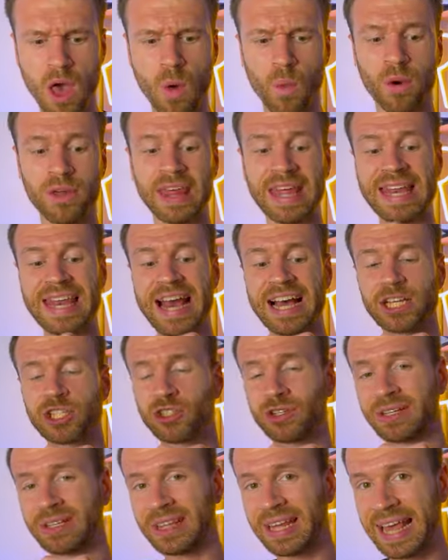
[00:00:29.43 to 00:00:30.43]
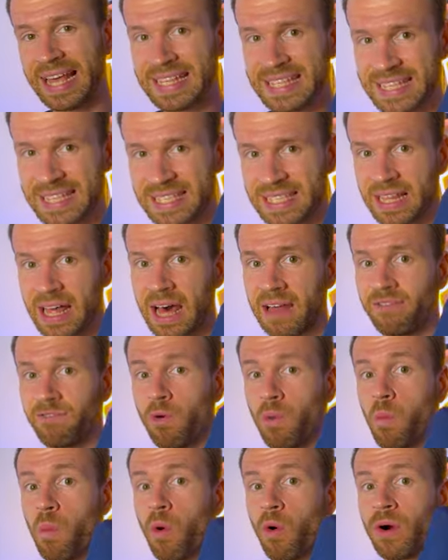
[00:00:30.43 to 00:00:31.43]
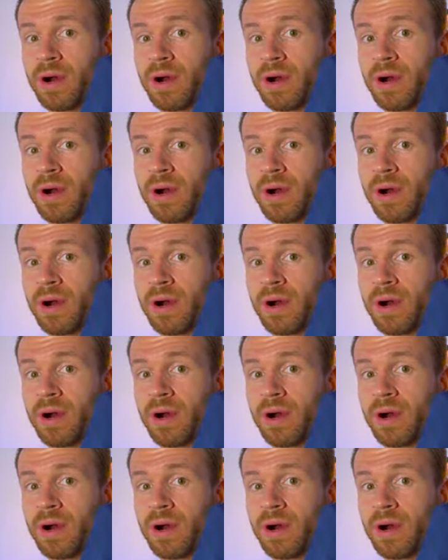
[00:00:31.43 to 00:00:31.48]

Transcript: with an extra lace slot for more